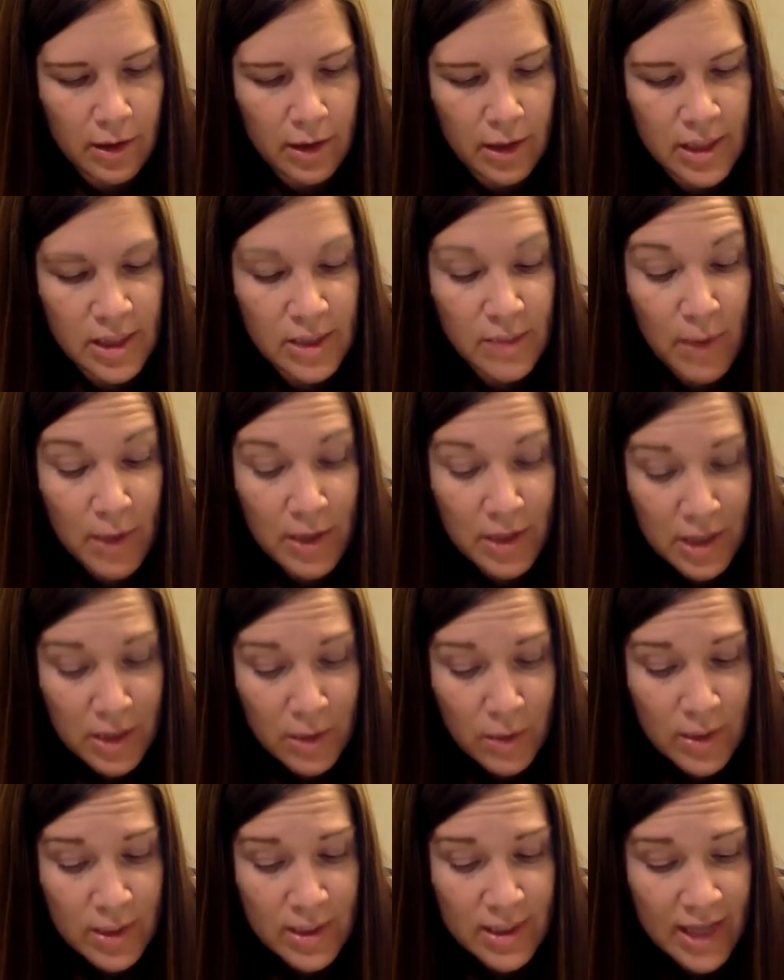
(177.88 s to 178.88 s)
especially
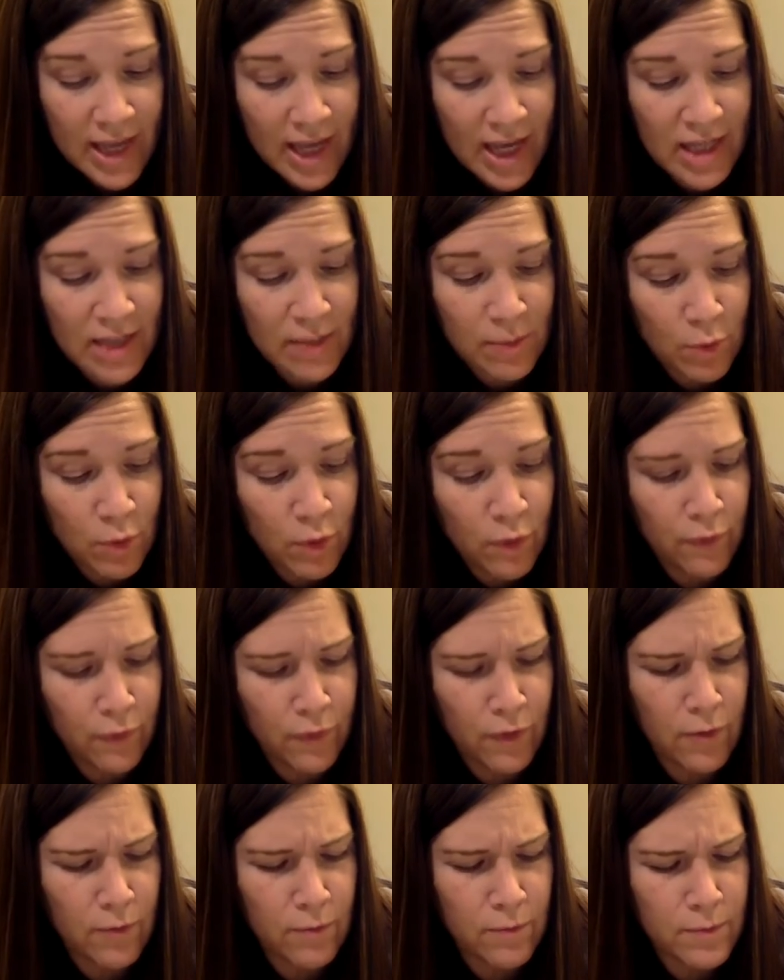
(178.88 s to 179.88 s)
when his gaze moved
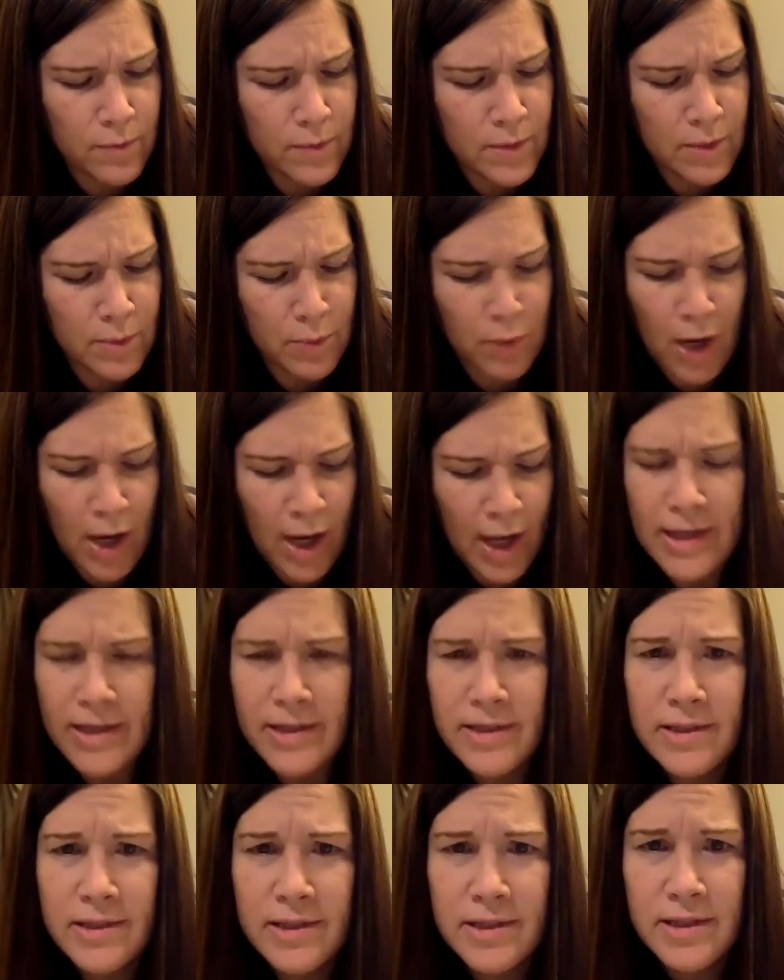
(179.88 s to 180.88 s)
from
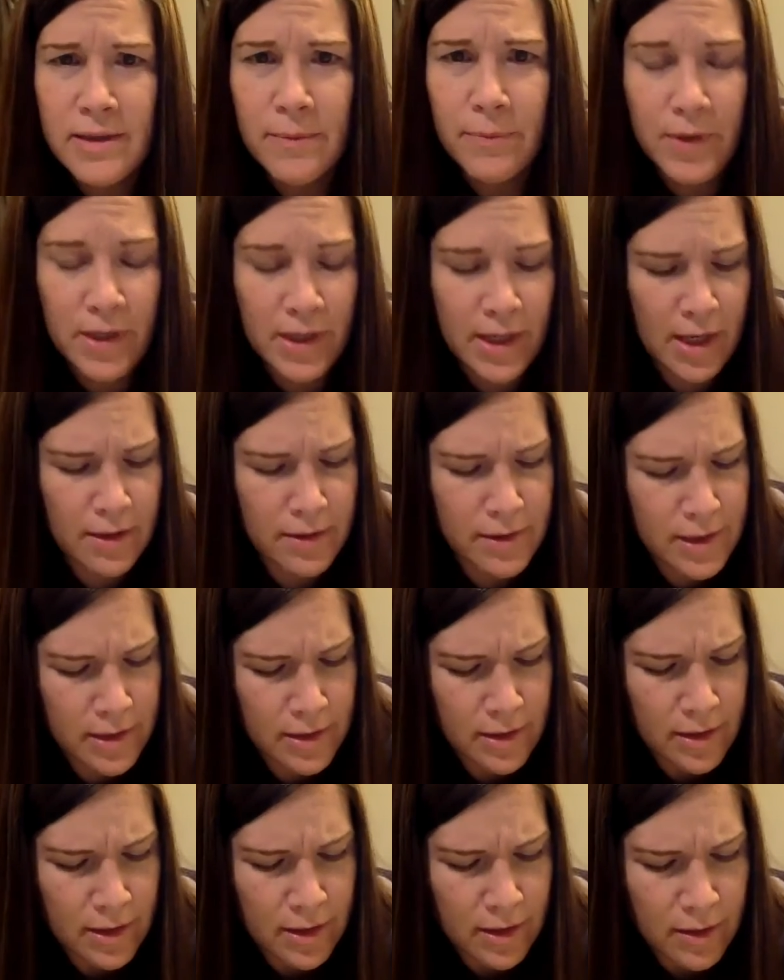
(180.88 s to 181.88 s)
surprise to something
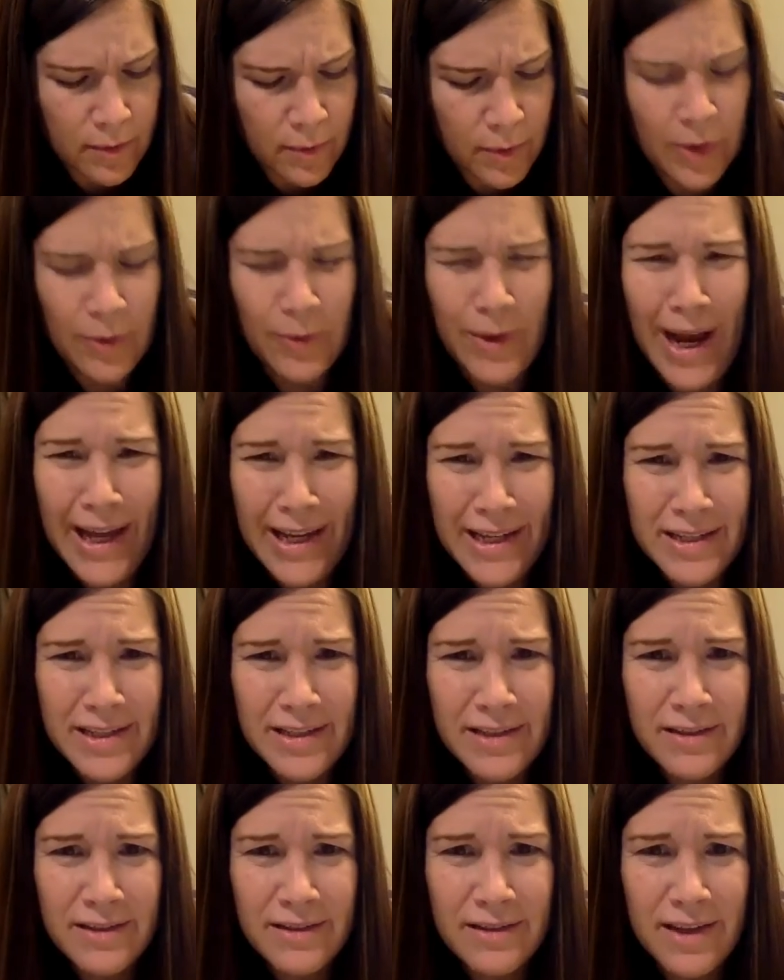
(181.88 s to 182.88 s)
else, regret,
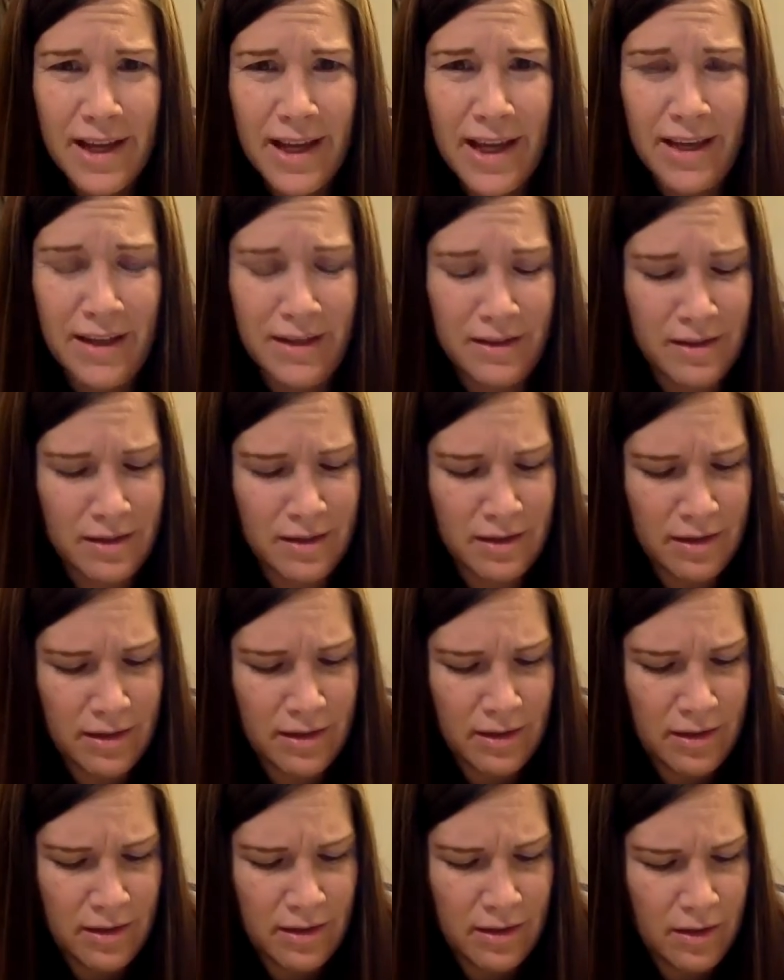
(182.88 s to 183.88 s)
and
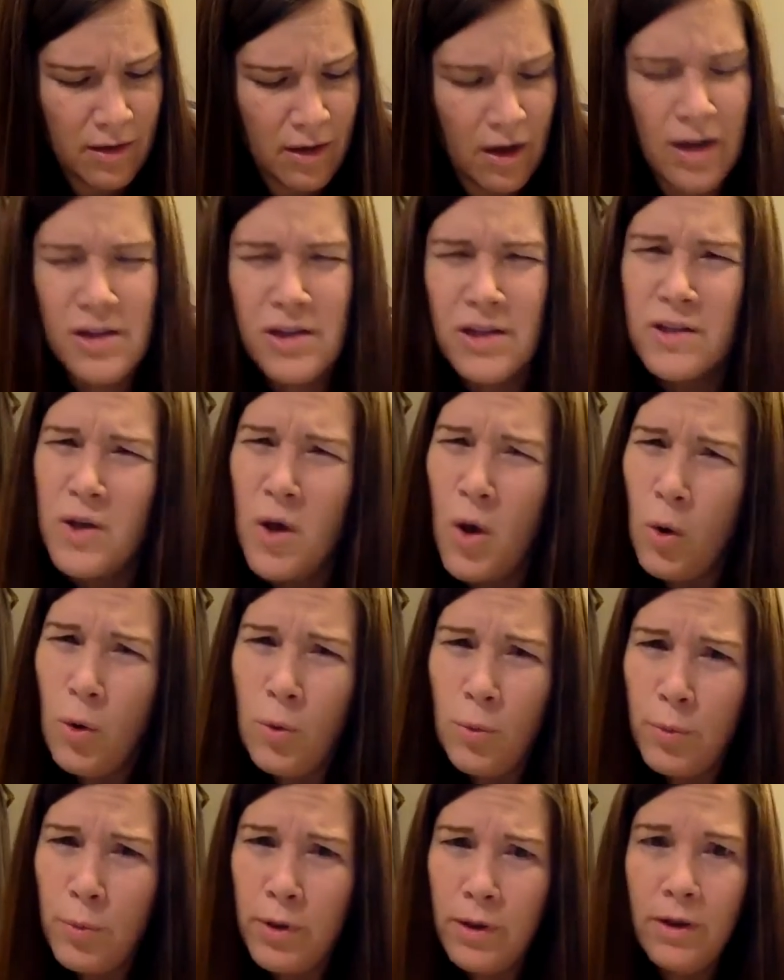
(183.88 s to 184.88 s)
cautious
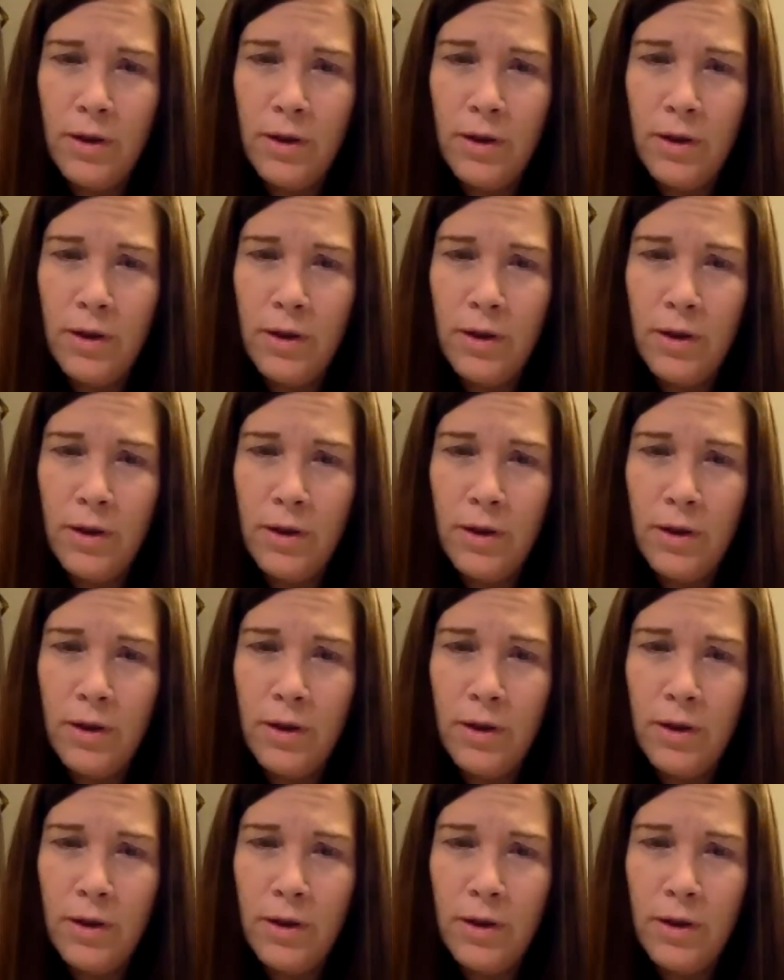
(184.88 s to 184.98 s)
hope.